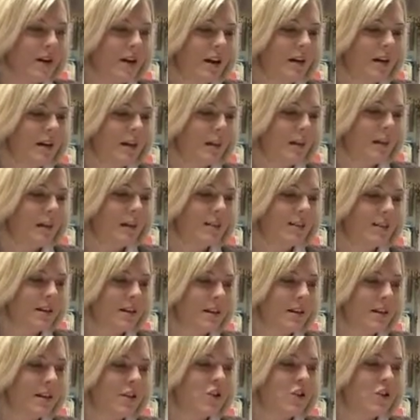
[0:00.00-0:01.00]
Another one
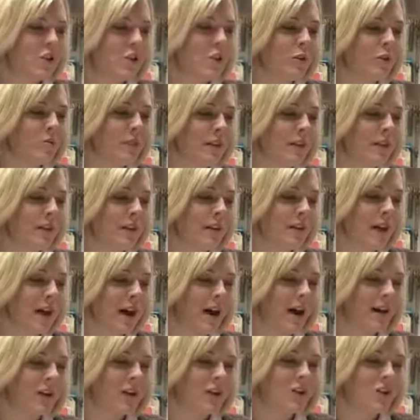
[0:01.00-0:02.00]
said, it showed me that
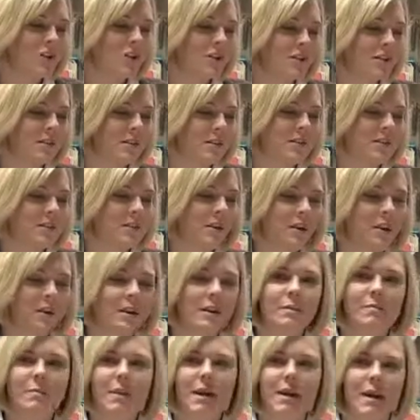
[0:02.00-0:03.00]
God and Jesus are
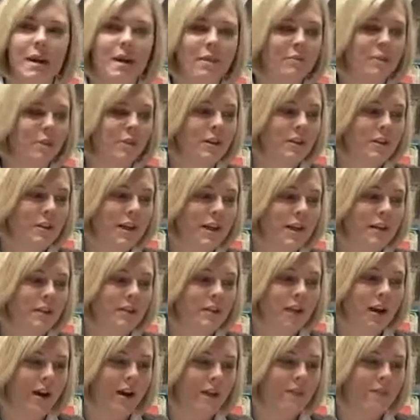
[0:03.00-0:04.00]
in my everyday
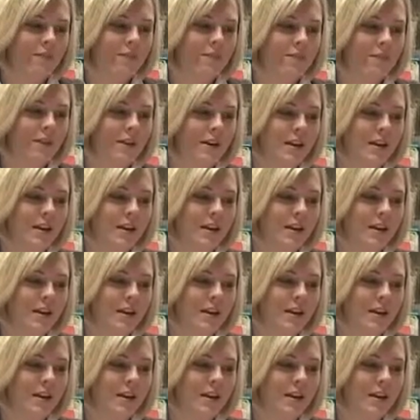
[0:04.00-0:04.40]
life.